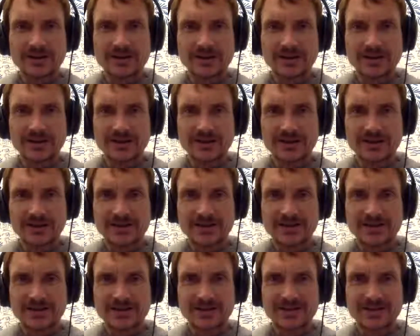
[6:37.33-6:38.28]
clean
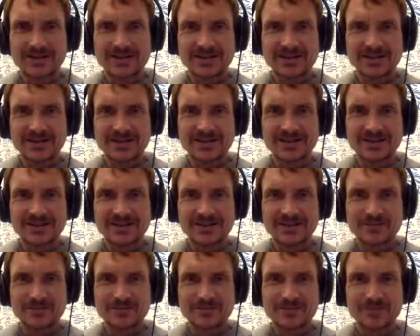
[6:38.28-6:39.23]

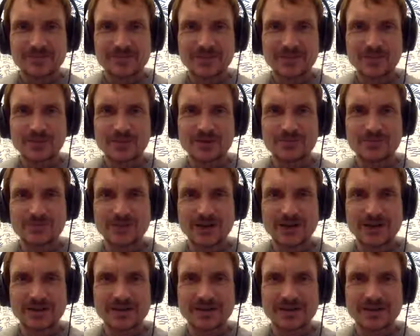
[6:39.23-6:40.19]
people's body, as
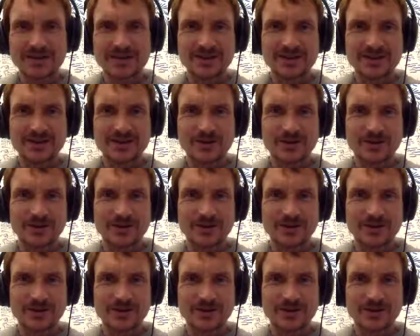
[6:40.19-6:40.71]
they call it.